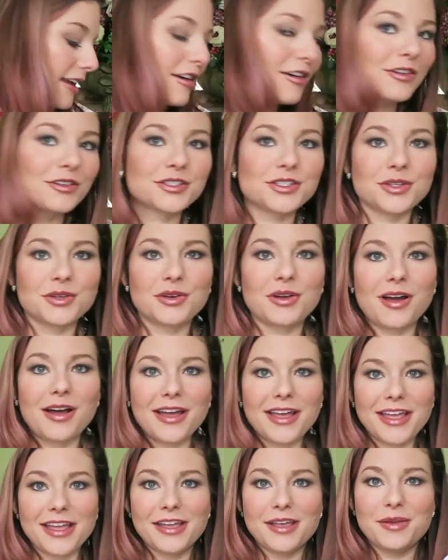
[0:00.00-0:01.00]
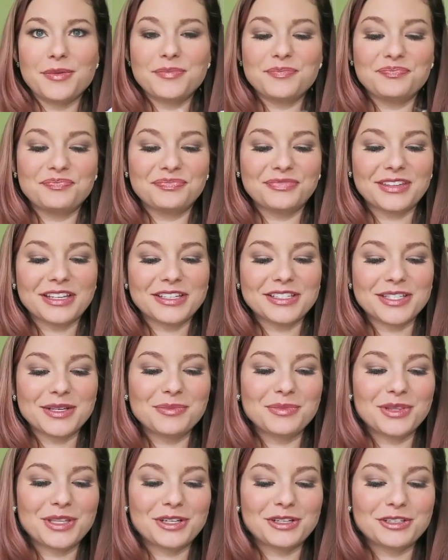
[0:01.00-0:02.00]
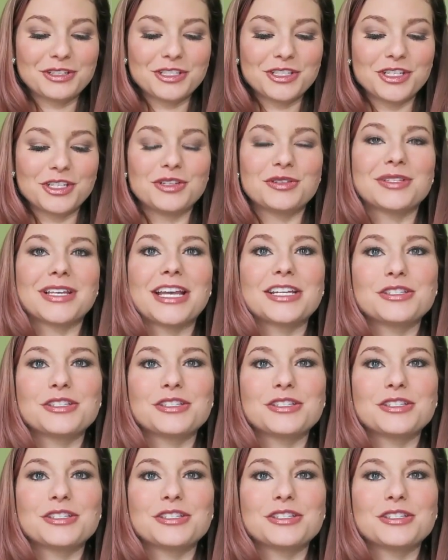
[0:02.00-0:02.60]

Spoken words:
I also got him some little shoes.